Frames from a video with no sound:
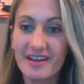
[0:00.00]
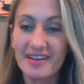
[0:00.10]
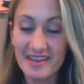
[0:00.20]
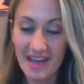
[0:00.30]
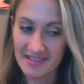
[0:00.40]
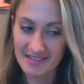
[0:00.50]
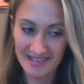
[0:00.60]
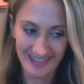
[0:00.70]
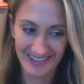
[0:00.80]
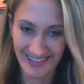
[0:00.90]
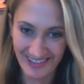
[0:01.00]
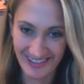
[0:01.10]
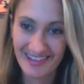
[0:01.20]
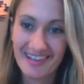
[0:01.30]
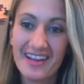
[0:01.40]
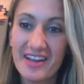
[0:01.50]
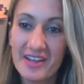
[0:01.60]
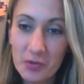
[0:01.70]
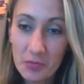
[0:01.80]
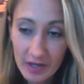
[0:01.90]
Yes.
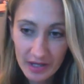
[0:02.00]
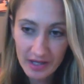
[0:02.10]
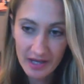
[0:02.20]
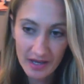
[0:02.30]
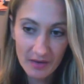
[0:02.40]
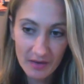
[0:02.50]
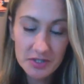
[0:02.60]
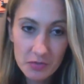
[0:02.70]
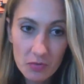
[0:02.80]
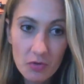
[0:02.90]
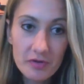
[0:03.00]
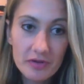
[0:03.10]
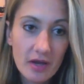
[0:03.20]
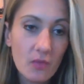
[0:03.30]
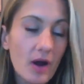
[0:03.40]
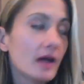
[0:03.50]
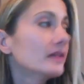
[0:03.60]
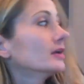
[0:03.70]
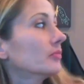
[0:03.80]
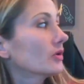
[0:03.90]
You really can't. What's the rule with like
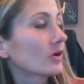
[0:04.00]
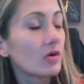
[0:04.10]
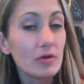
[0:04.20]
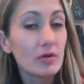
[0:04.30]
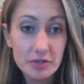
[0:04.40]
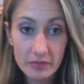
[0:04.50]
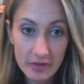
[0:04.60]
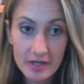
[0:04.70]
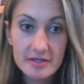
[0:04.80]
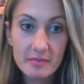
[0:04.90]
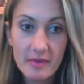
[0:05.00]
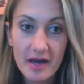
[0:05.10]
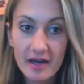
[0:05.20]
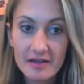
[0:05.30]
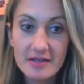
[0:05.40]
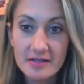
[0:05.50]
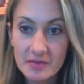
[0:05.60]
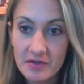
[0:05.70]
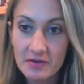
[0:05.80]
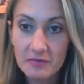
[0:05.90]
wildly important goals? 3 is the max. That's
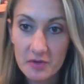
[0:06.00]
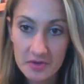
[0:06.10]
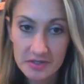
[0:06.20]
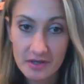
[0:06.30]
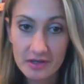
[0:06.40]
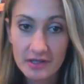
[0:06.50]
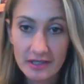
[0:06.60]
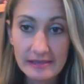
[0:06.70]
what you can focus on.